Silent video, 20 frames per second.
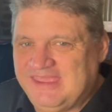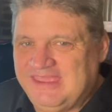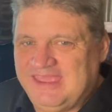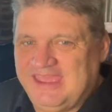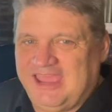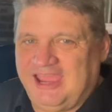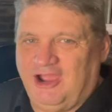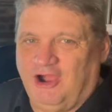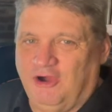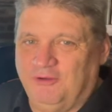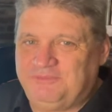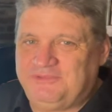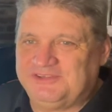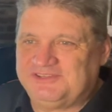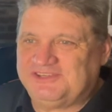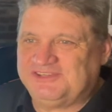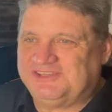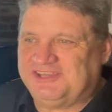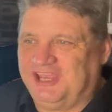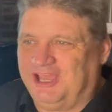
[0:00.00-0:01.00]
Hey, I hope this
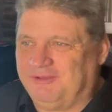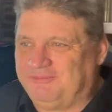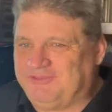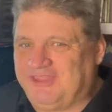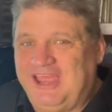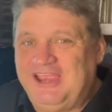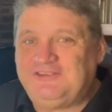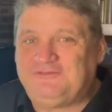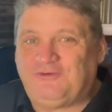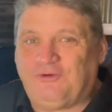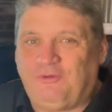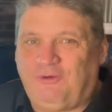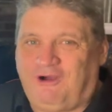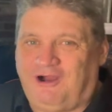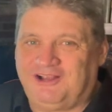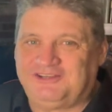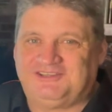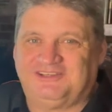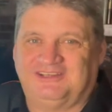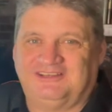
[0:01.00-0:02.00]
has helped. Thanks for
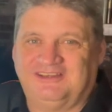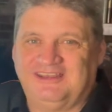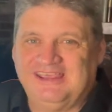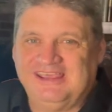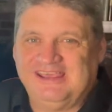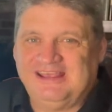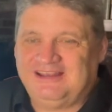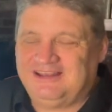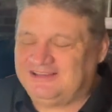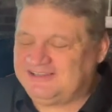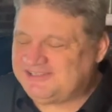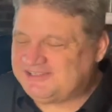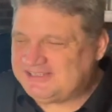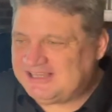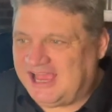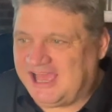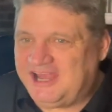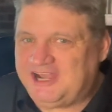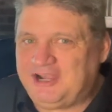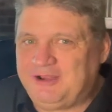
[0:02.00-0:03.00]
watching.
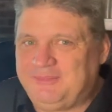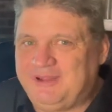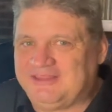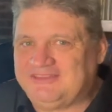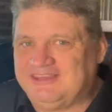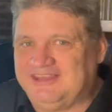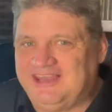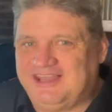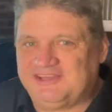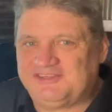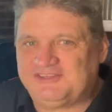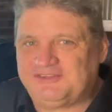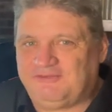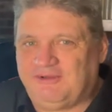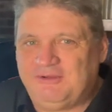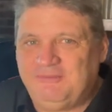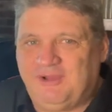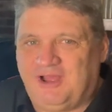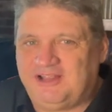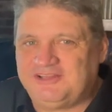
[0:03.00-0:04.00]
Excited about the next
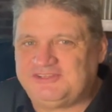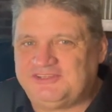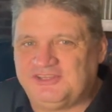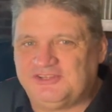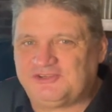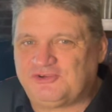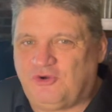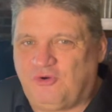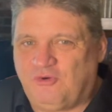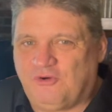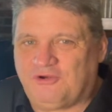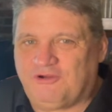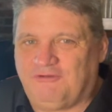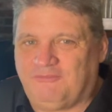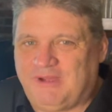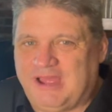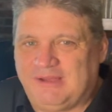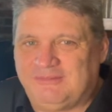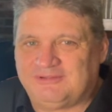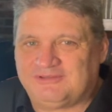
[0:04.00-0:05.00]
three months, this quarter of
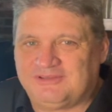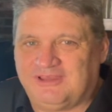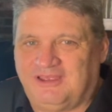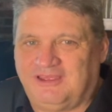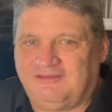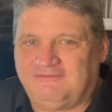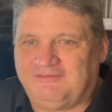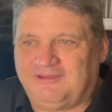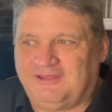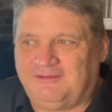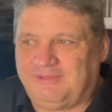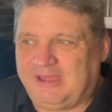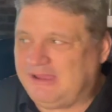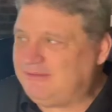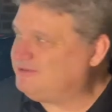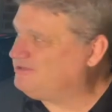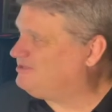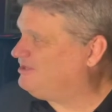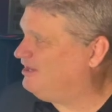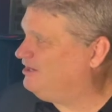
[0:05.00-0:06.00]
Bible, of, uh, Bible
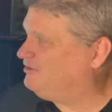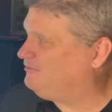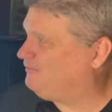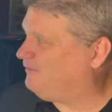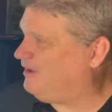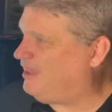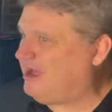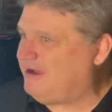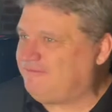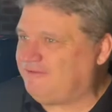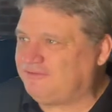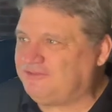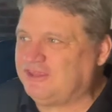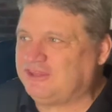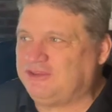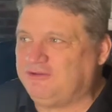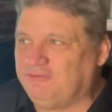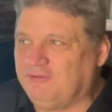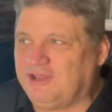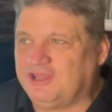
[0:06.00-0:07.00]
Studies for Life. I
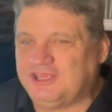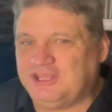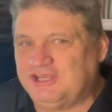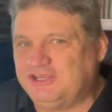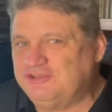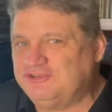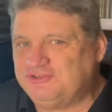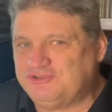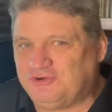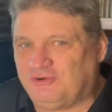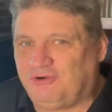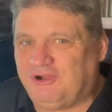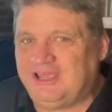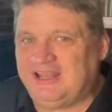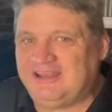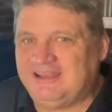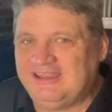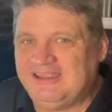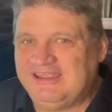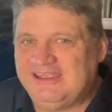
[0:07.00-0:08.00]
think you're really going to enjoy
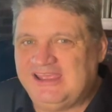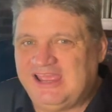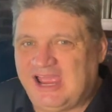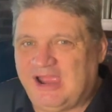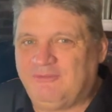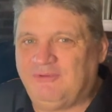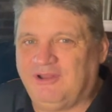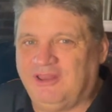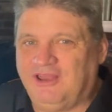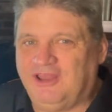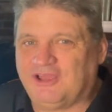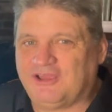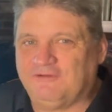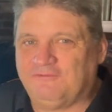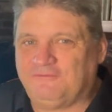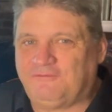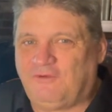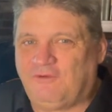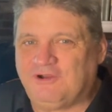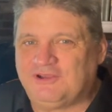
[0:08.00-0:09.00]
it. I'm really looking
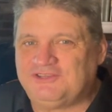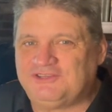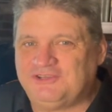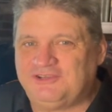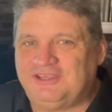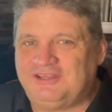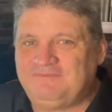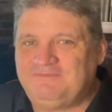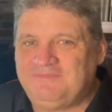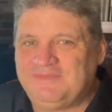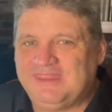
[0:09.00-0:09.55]
forward to it.